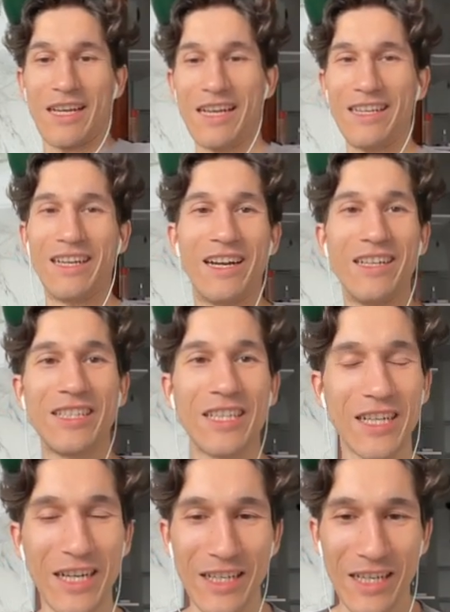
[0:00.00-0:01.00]
I
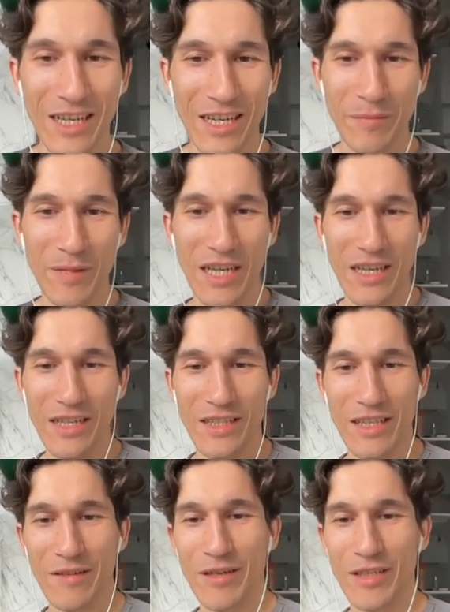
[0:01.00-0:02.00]
think I, I, am telling
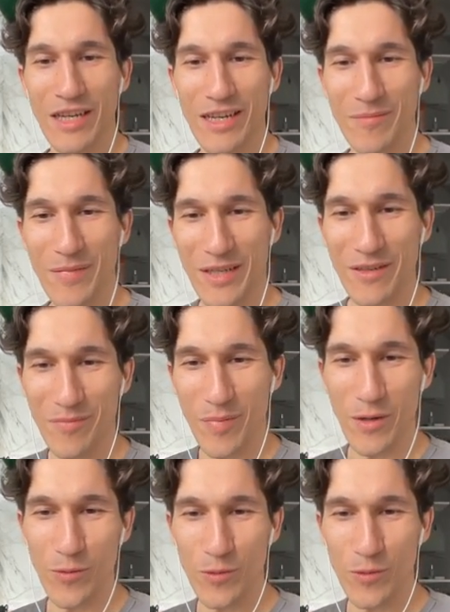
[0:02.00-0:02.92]
it every time, if blue